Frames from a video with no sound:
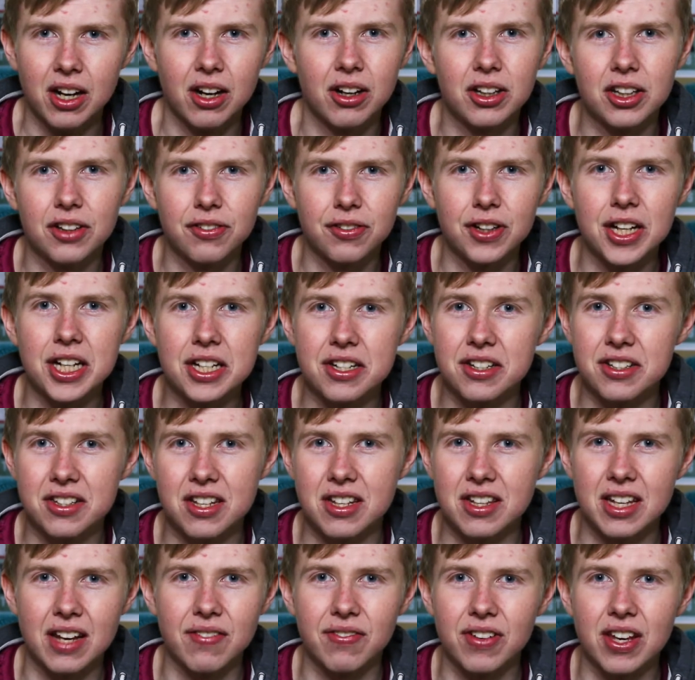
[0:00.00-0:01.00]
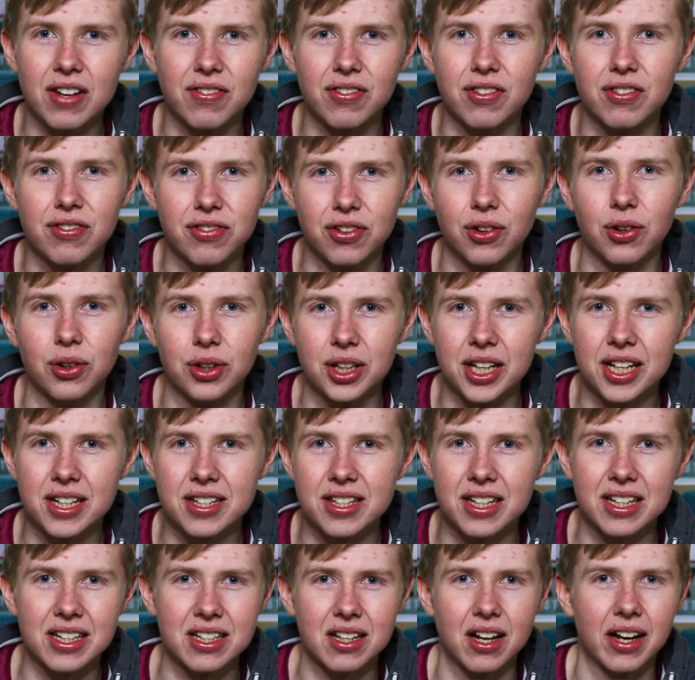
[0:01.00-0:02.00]
Other features that they've given for
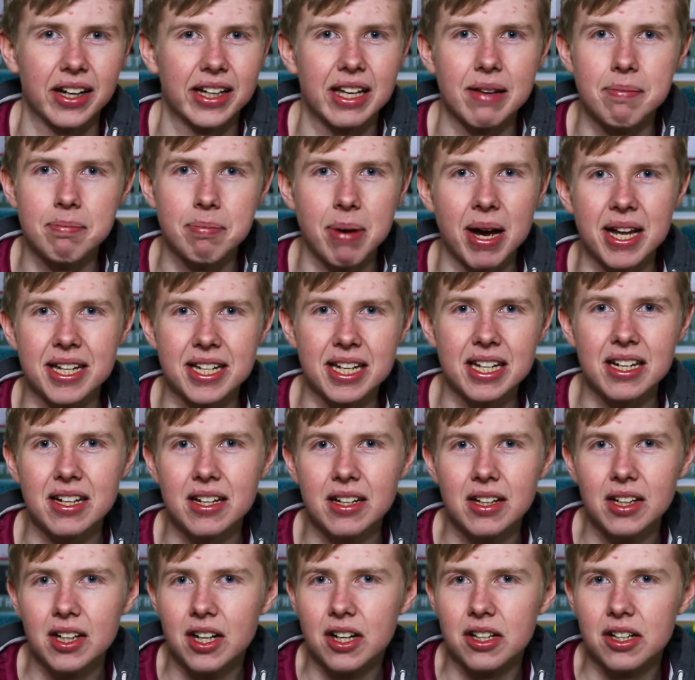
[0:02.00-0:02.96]
this is like embedding.